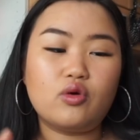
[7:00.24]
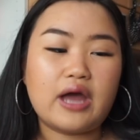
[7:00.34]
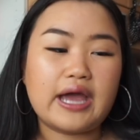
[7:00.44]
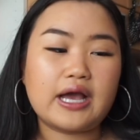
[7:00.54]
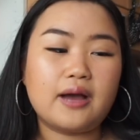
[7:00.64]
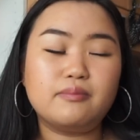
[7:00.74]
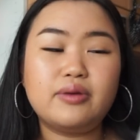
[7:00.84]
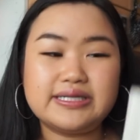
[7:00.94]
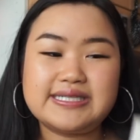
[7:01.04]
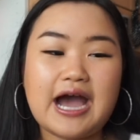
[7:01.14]
like
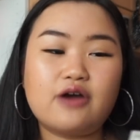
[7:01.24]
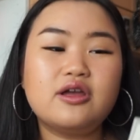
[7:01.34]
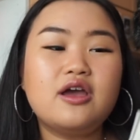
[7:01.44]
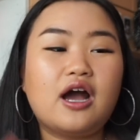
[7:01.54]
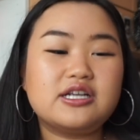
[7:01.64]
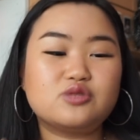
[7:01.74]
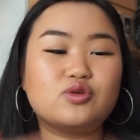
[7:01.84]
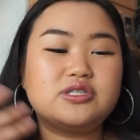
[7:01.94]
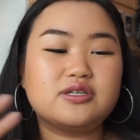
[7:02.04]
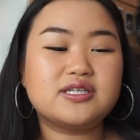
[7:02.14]
put down. I just
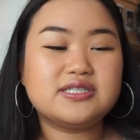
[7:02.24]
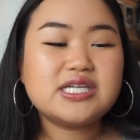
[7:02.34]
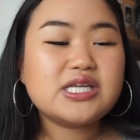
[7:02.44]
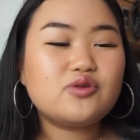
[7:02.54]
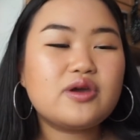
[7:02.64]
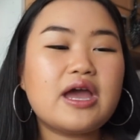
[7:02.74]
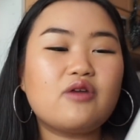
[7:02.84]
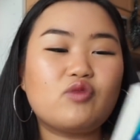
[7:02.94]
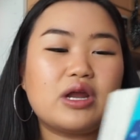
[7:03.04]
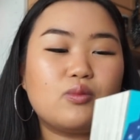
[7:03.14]
wanted to continue it
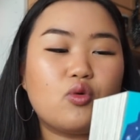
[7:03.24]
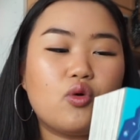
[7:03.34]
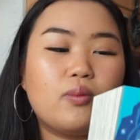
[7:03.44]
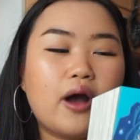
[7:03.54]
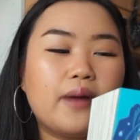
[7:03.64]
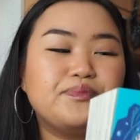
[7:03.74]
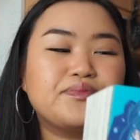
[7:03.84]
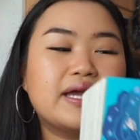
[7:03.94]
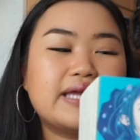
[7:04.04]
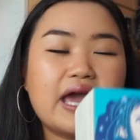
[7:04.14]
and read more. But
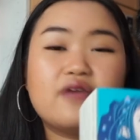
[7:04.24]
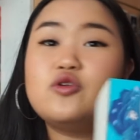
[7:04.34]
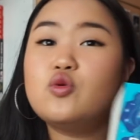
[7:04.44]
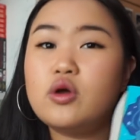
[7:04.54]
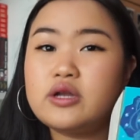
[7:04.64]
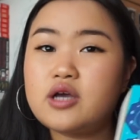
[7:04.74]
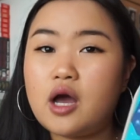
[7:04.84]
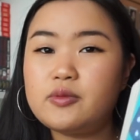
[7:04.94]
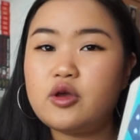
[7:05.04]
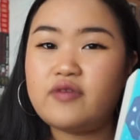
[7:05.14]
yeah, if you want a
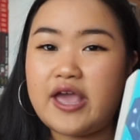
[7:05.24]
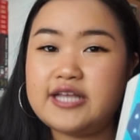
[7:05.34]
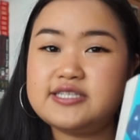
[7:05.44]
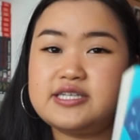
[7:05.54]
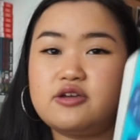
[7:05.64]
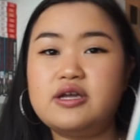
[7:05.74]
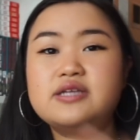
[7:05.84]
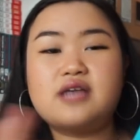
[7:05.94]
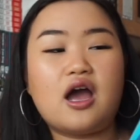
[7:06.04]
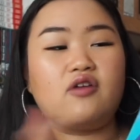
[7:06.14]
coming of age
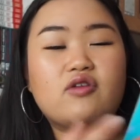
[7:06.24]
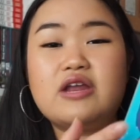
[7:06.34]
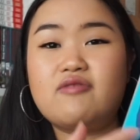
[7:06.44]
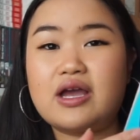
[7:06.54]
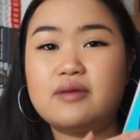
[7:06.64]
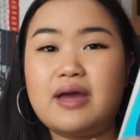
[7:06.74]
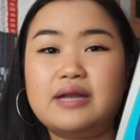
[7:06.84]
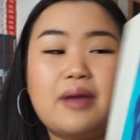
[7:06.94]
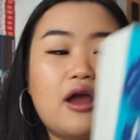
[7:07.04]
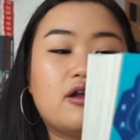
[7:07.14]
series, I really
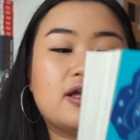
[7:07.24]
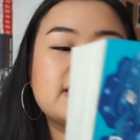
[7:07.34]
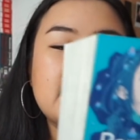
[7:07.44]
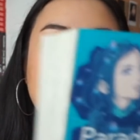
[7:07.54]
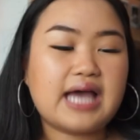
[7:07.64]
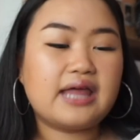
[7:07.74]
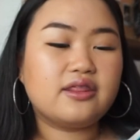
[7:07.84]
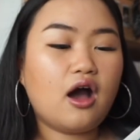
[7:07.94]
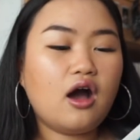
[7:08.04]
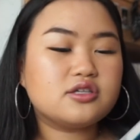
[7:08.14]
recommend Paradise Kiss, and
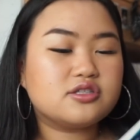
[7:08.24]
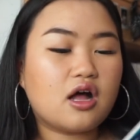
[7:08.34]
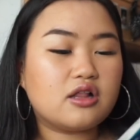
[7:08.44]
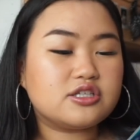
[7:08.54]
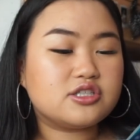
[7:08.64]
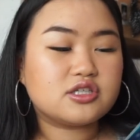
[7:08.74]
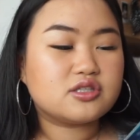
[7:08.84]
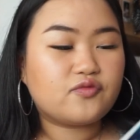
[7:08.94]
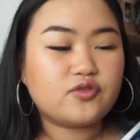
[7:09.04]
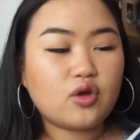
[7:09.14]
the art style is
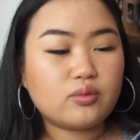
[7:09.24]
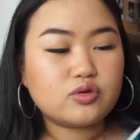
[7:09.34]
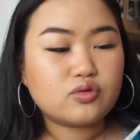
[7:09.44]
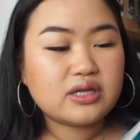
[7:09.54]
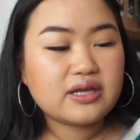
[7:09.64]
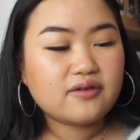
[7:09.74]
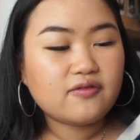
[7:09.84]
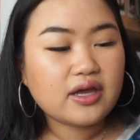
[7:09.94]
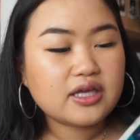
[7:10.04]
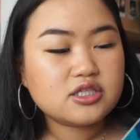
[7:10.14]
just phenomenal.
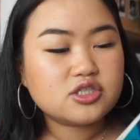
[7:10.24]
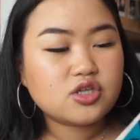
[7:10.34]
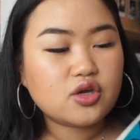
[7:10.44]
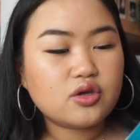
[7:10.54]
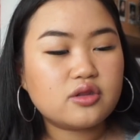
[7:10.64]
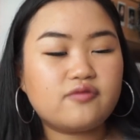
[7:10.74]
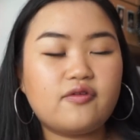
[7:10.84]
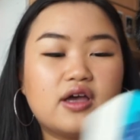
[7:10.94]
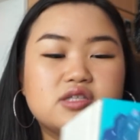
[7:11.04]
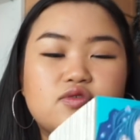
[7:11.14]
If I can show you the
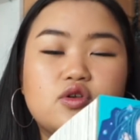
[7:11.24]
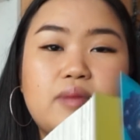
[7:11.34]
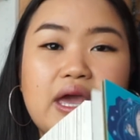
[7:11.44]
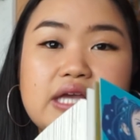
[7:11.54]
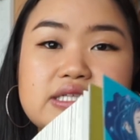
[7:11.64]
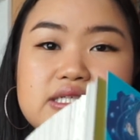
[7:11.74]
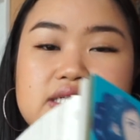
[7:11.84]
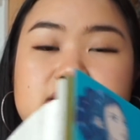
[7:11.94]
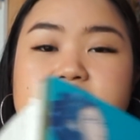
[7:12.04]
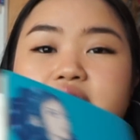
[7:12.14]
first few
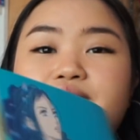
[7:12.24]
pages,